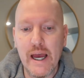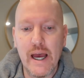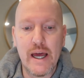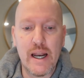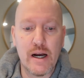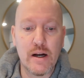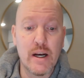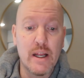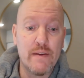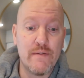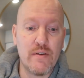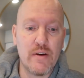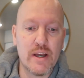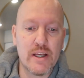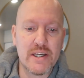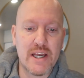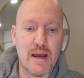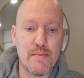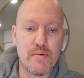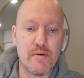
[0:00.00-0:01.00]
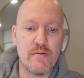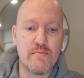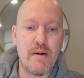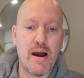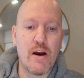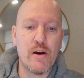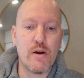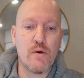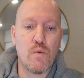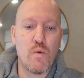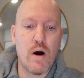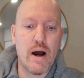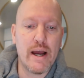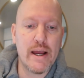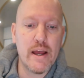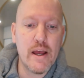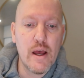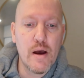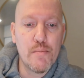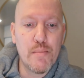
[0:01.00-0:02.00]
And I'm gonna give you an example of Maui, Hawaii.